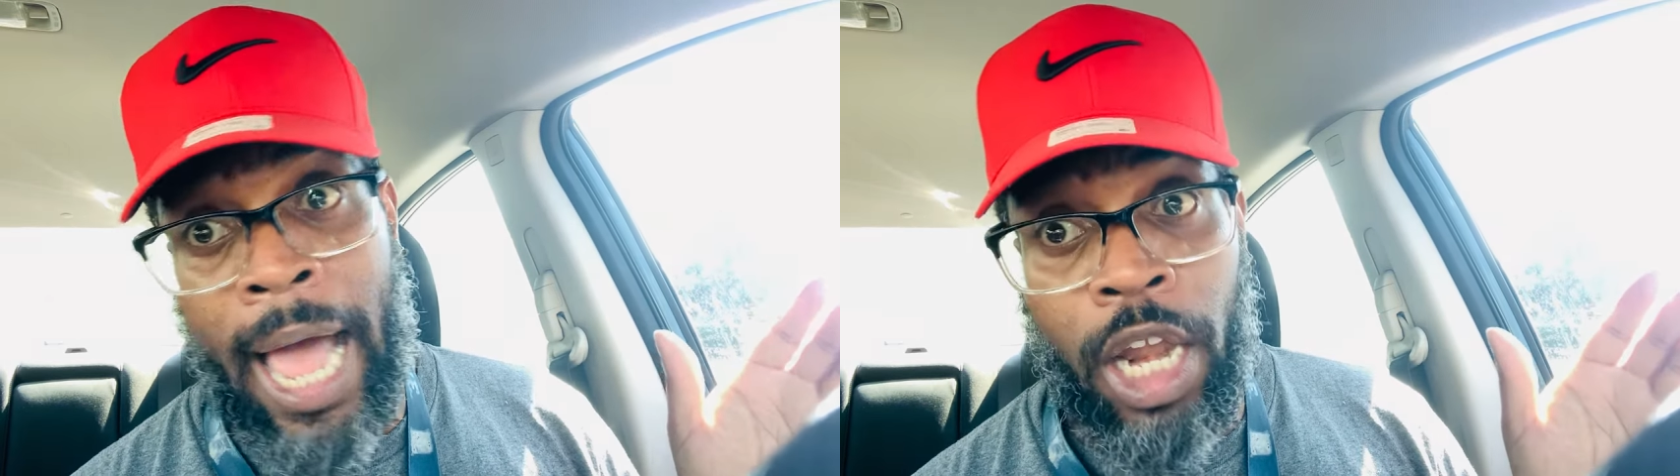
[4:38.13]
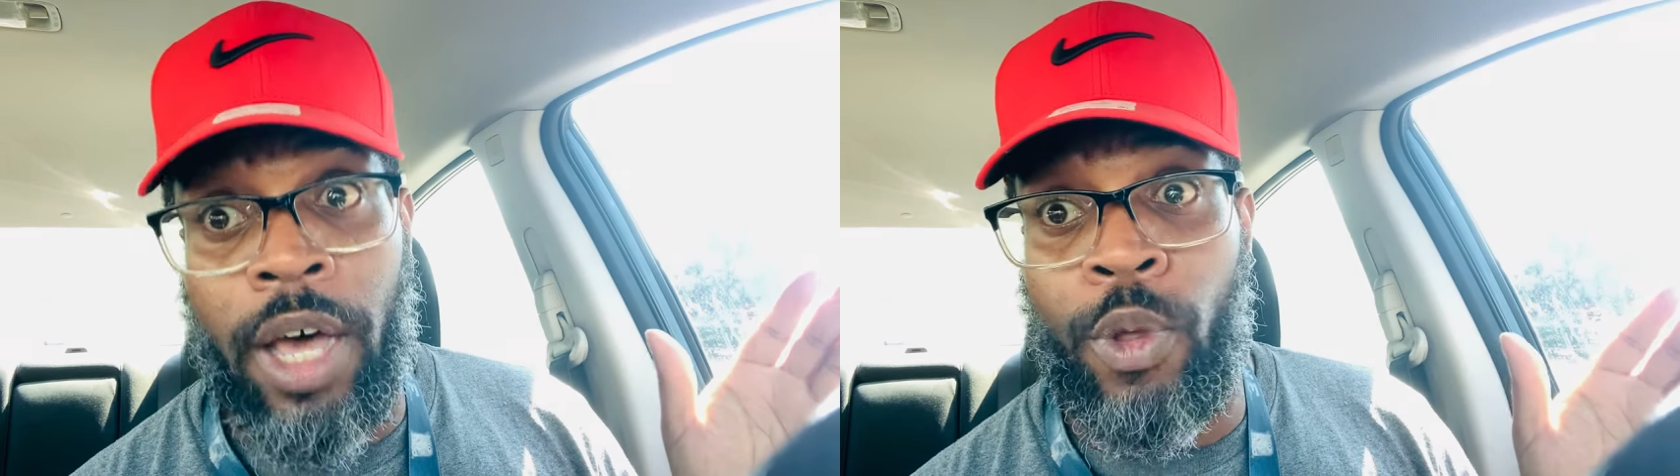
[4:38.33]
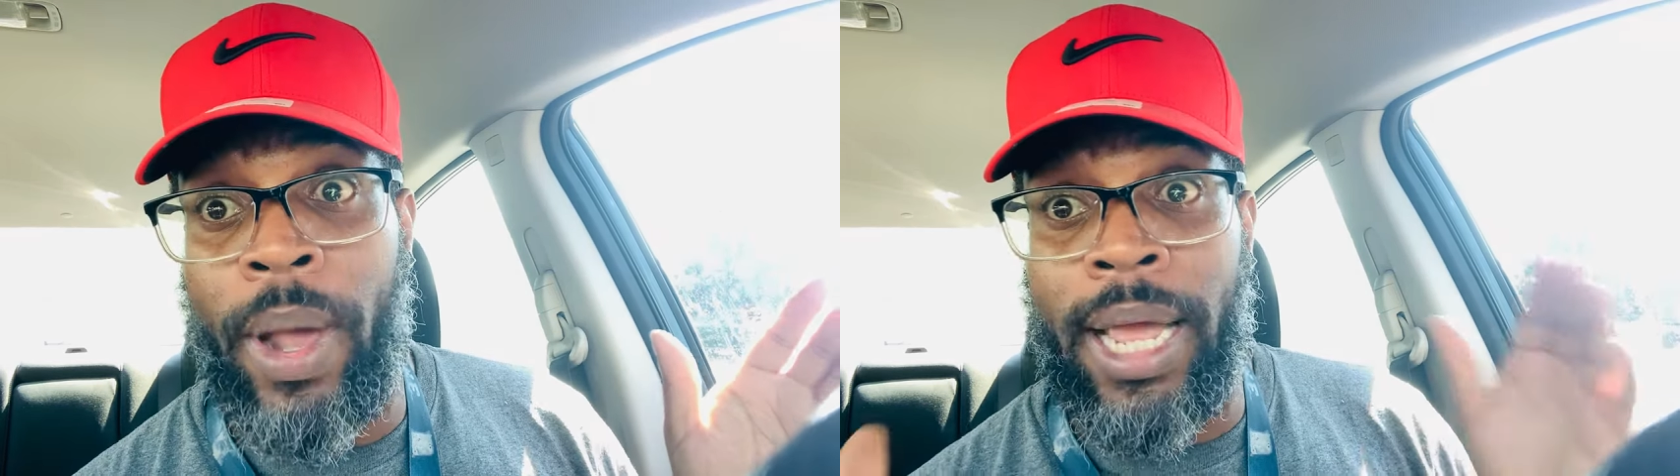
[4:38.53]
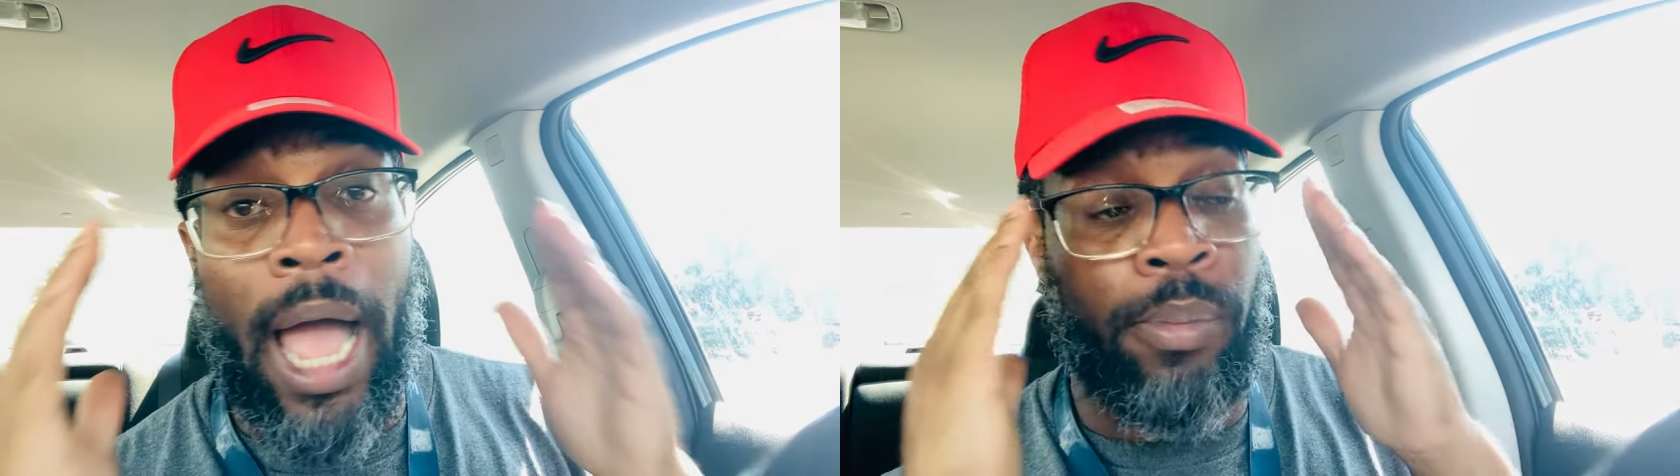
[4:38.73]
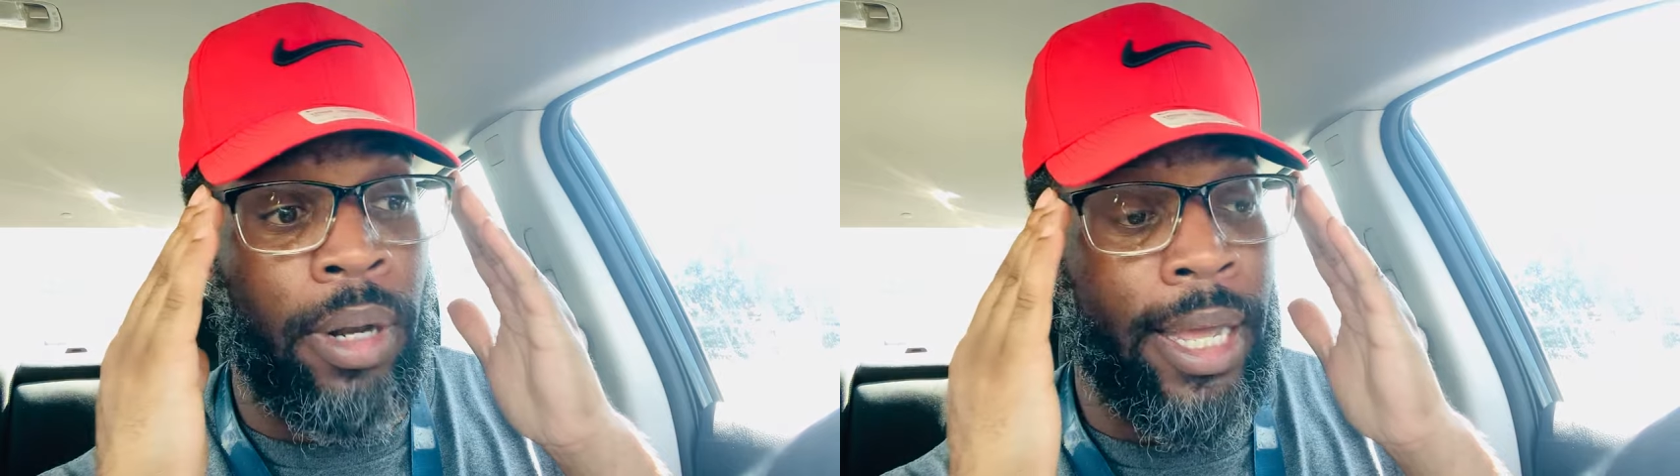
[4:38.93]
I love the way the
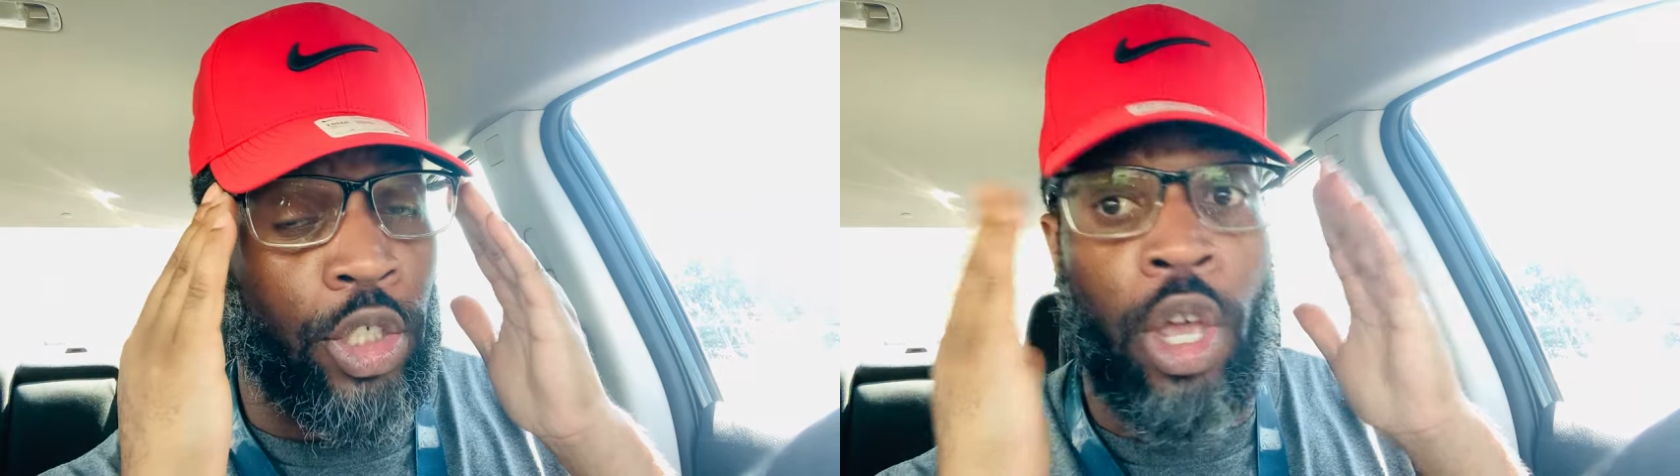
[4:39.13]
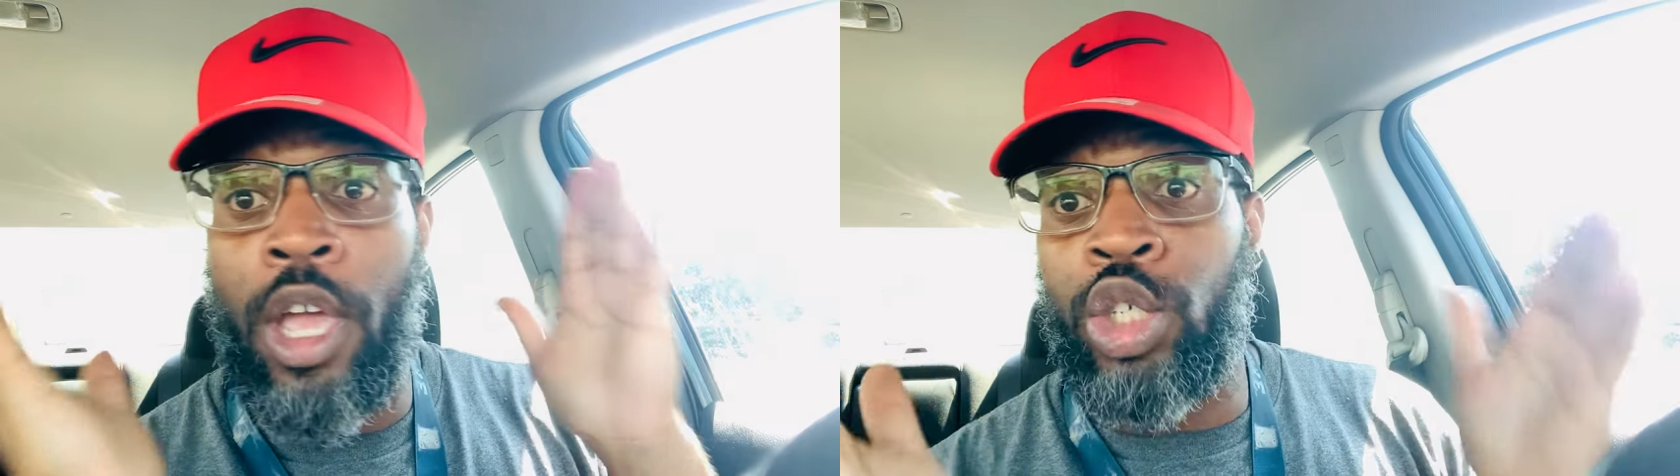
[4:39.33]
guy plays.